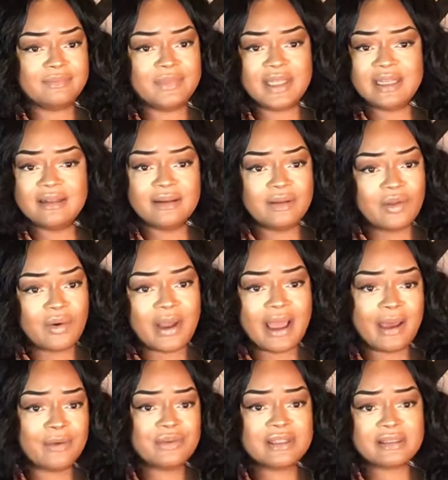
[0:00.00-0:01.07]
getting a little
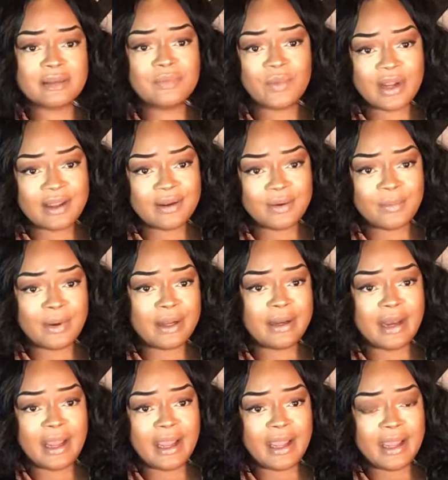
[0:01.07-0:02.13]
house somewhere one
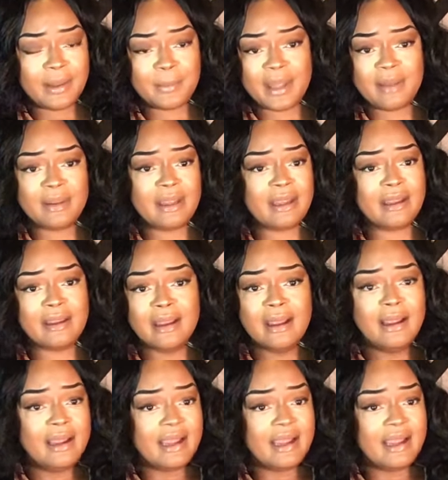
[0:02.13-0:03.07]
day, maybe